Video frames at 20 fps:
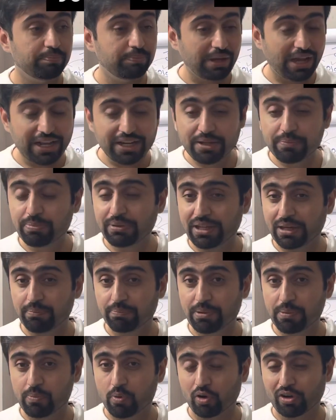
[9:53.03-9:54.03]
any
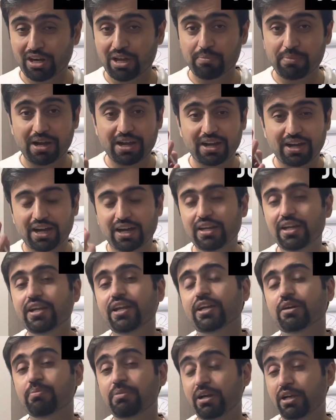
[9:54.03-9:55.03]
PMP program, I highly
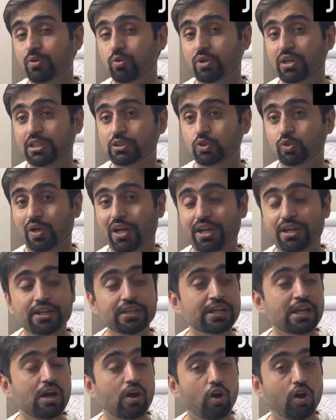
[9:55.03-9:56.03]
recommend you can join
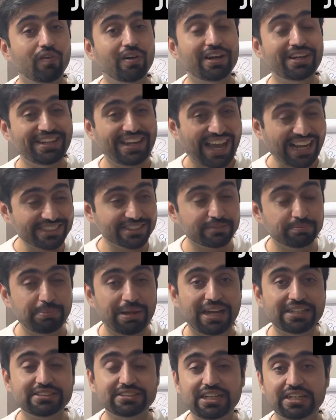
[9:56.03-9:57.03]
our next
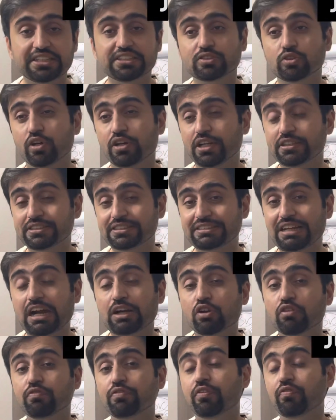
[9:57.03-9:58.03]
batch that is going to start
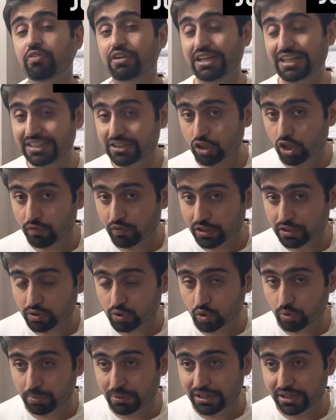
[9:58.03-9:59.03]
on 15th of
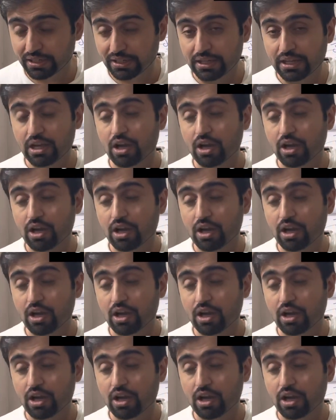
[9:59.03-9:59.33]
October,